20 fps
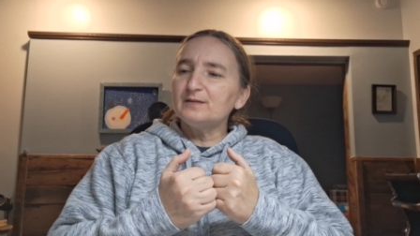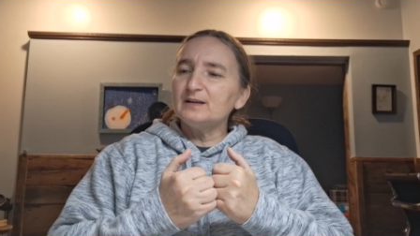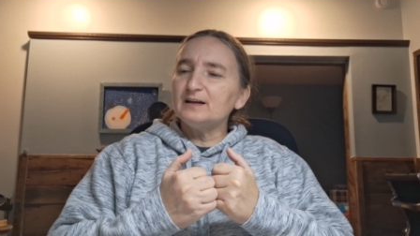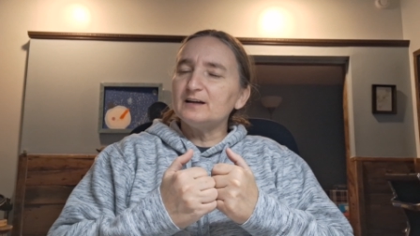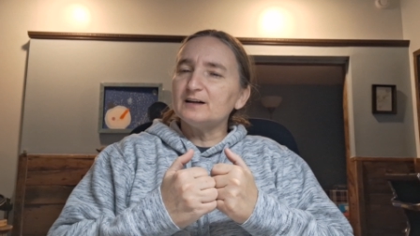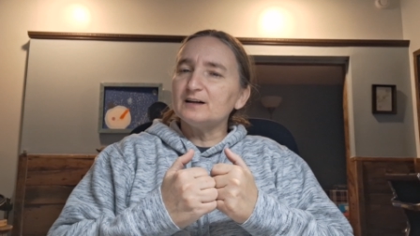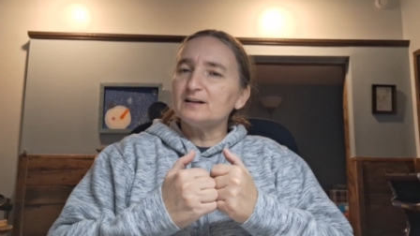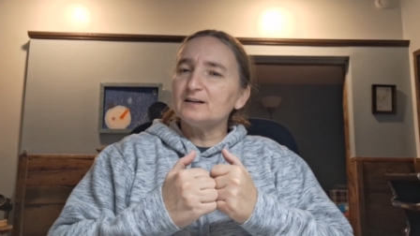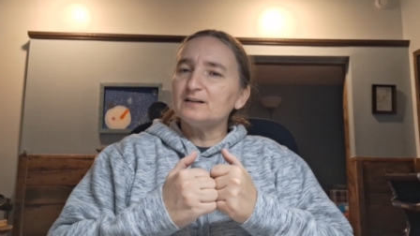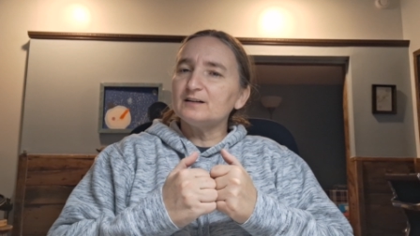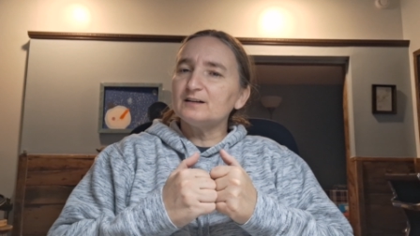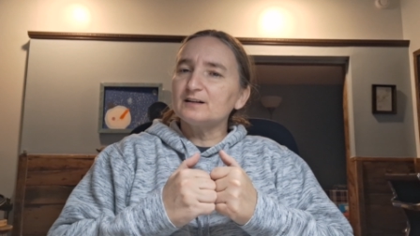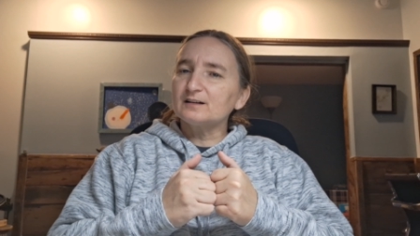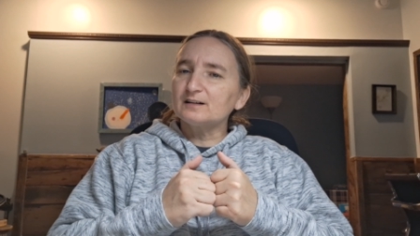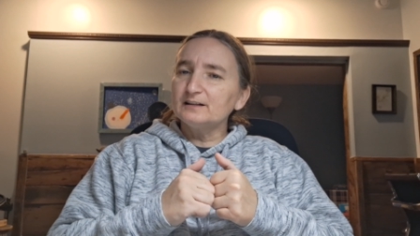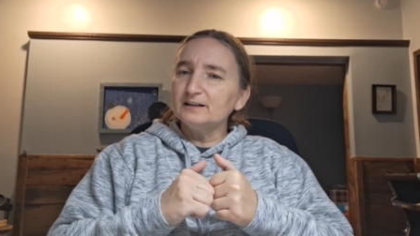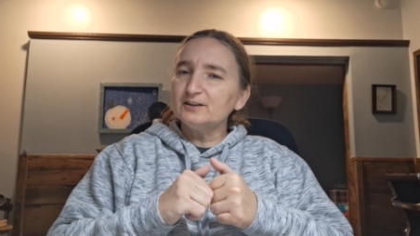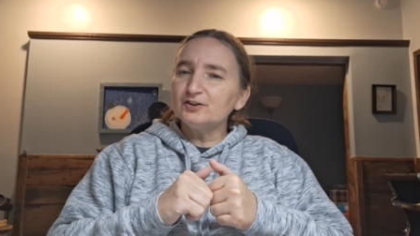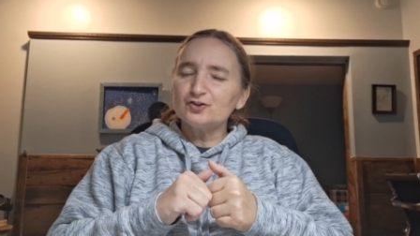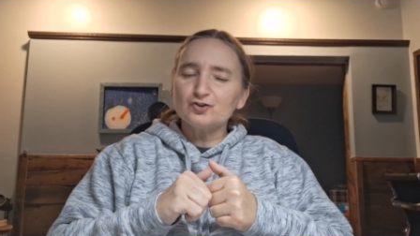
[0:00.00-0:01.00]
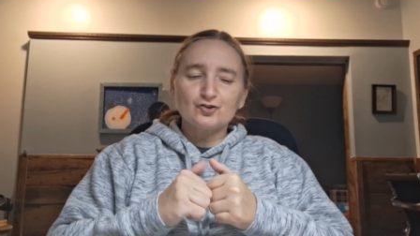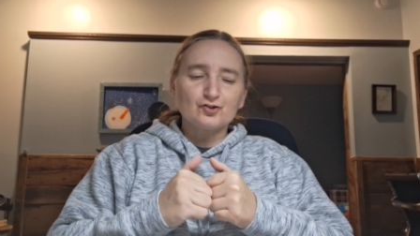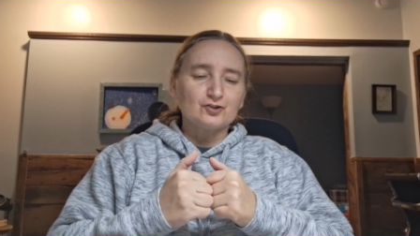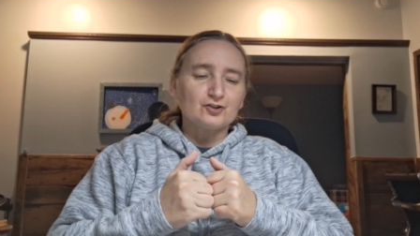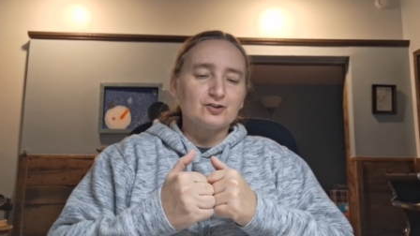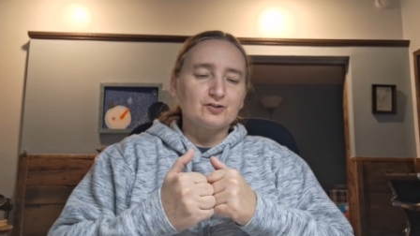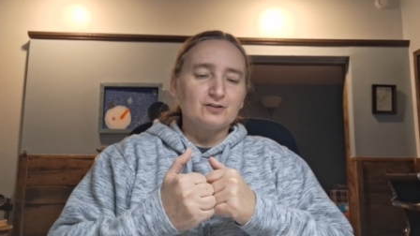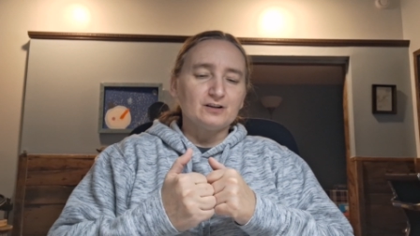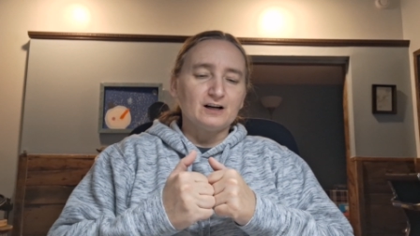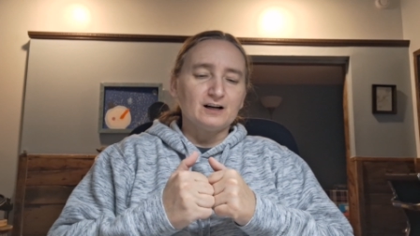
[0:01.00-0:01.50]
in
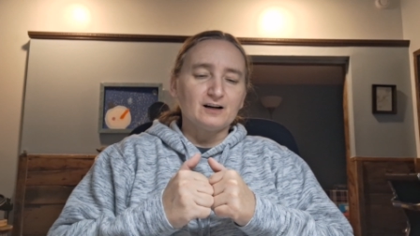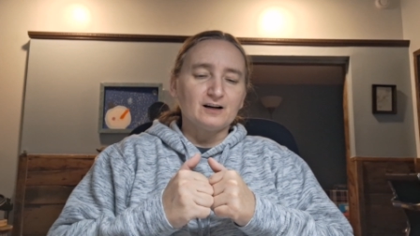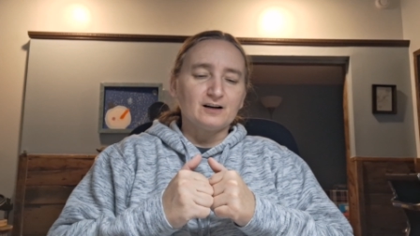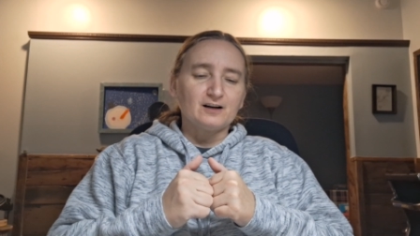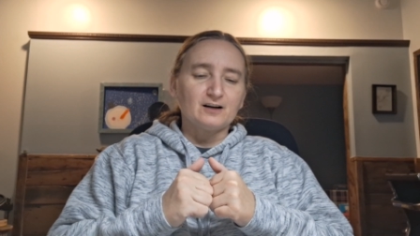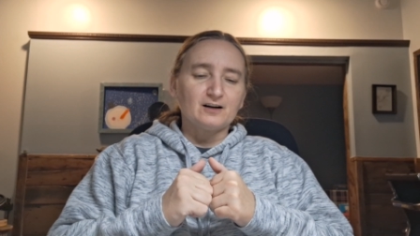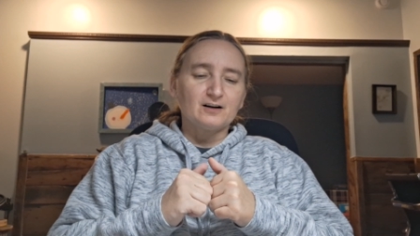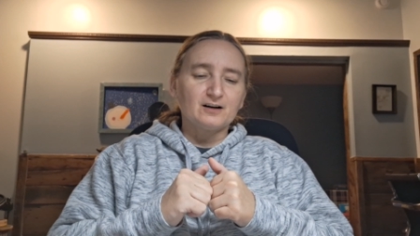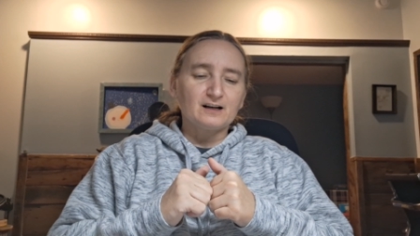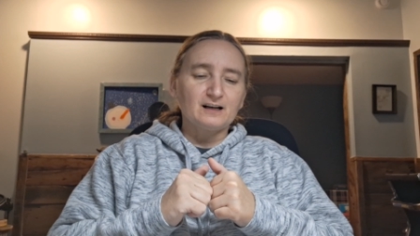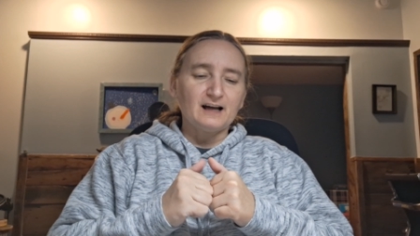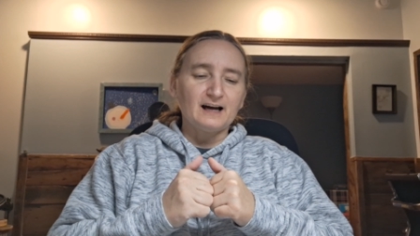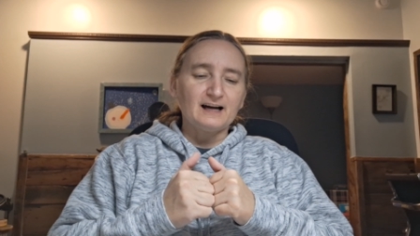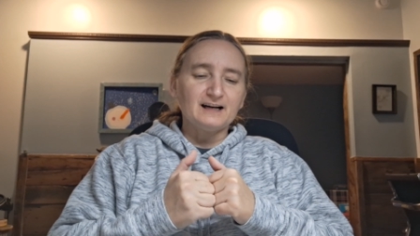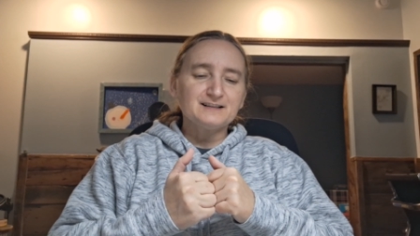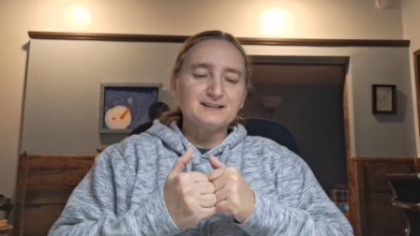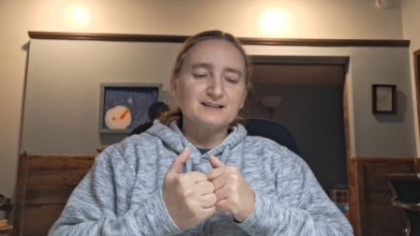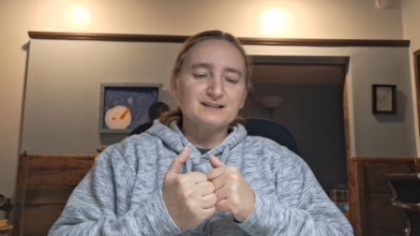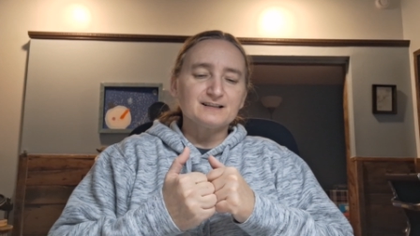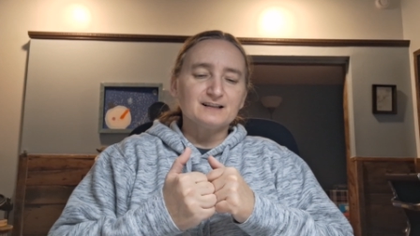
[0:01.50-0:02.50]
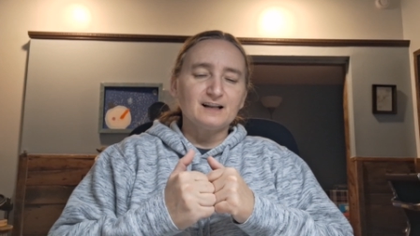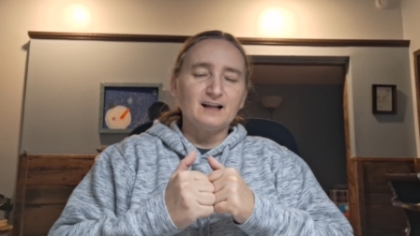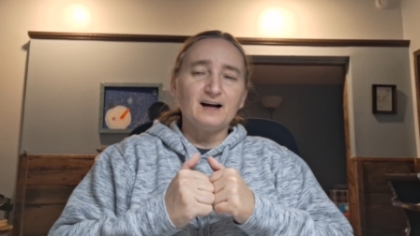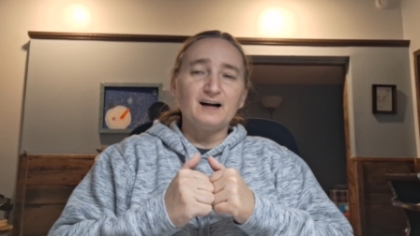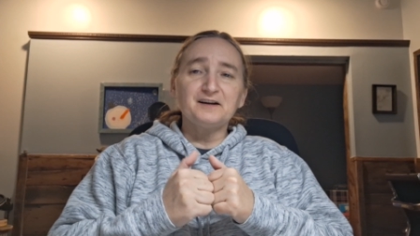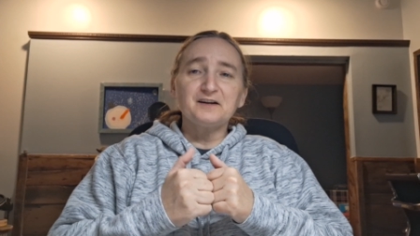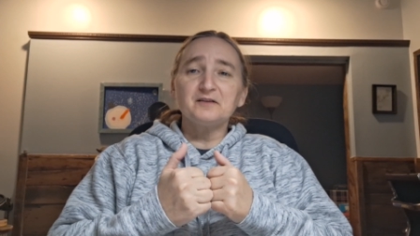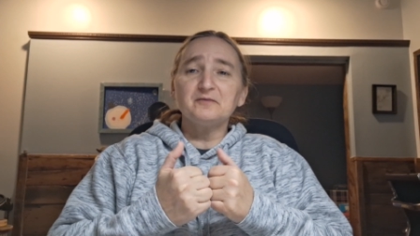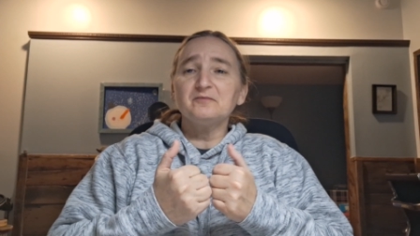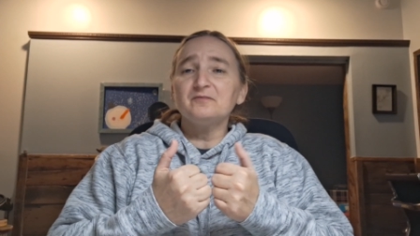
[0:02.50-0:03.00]
literature uh, class,
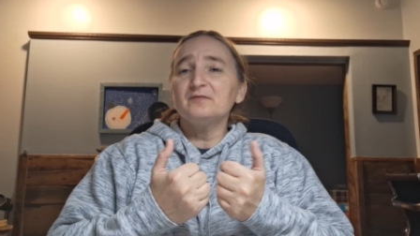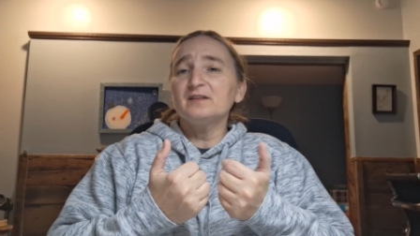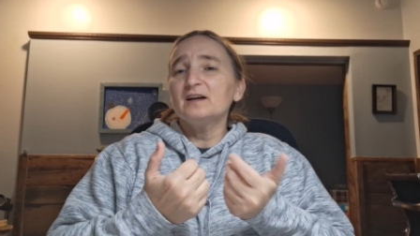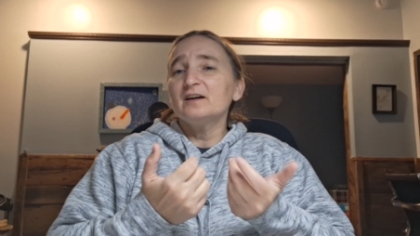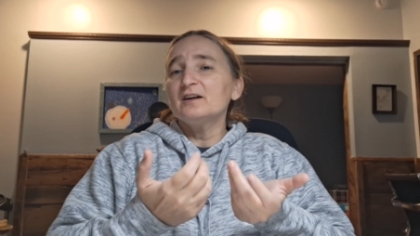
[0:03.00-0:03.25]
like,